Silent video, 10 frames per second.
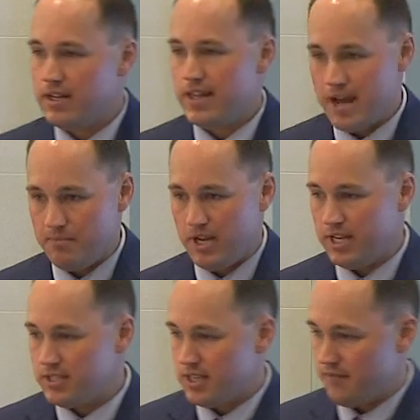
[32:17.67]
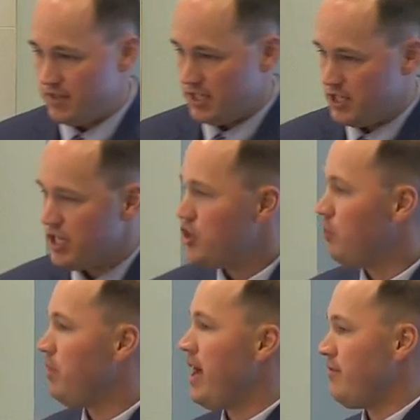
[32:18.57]
That means if it's a digital
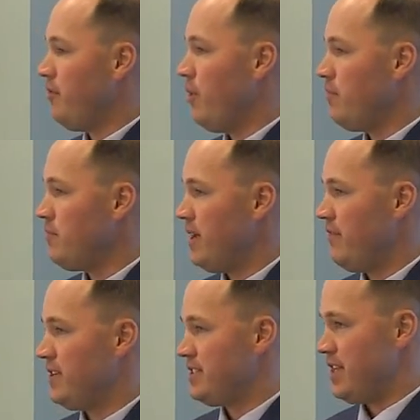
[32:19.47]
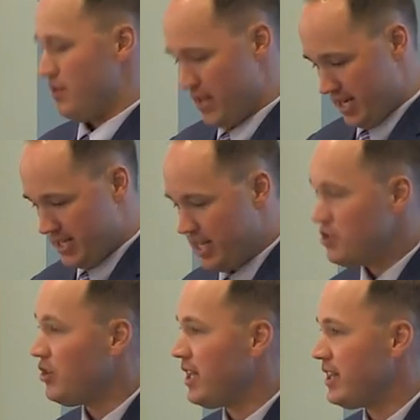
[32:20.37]
platform, if it's like
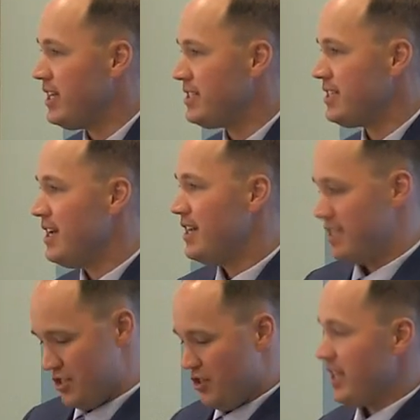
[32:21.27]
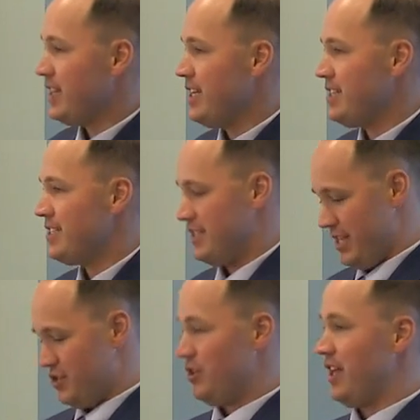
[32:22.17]
digital like this, digital like this,
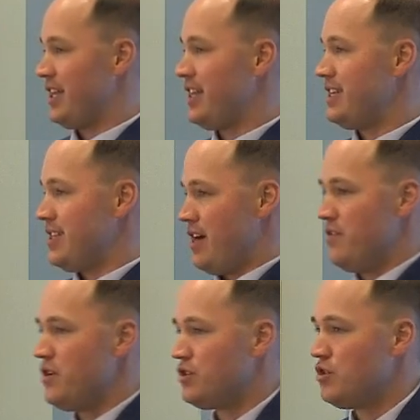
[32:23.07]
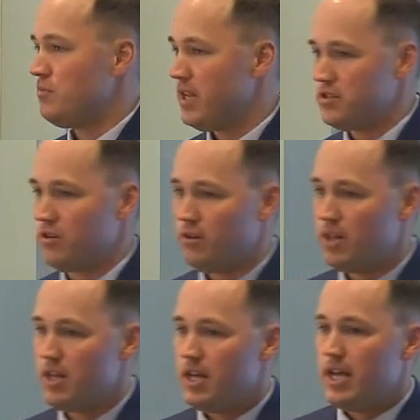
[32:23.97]
digital like this, however you consume digital,
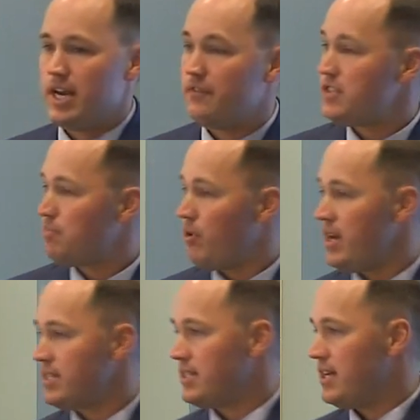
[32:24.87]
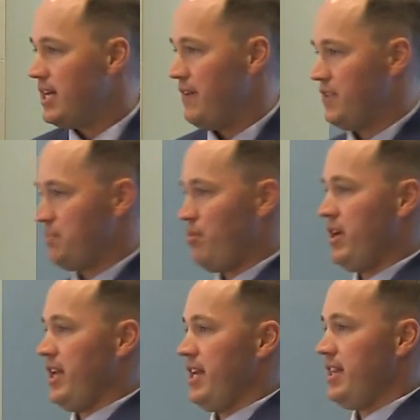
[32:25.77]
and if it's print
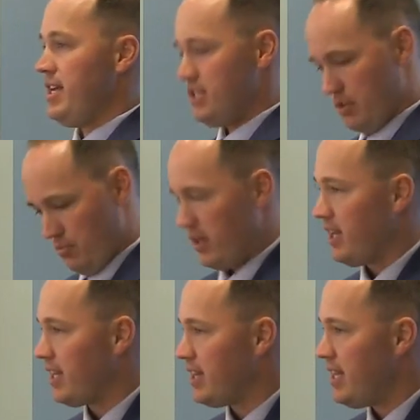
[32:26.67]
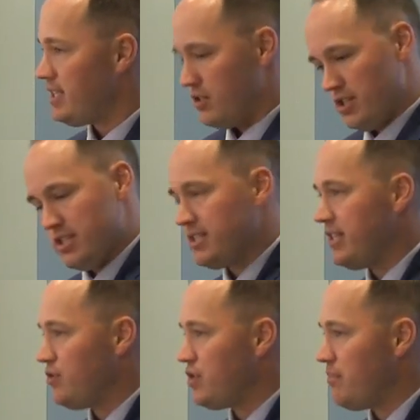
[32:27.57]
like this, or print like this, or just a
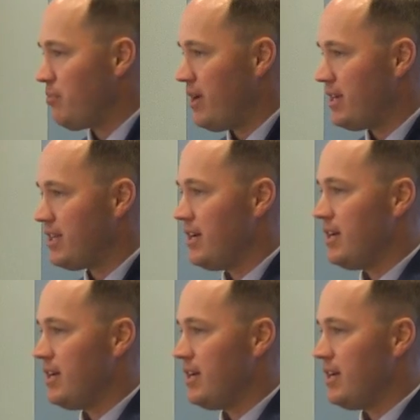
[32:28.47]
single sheet print,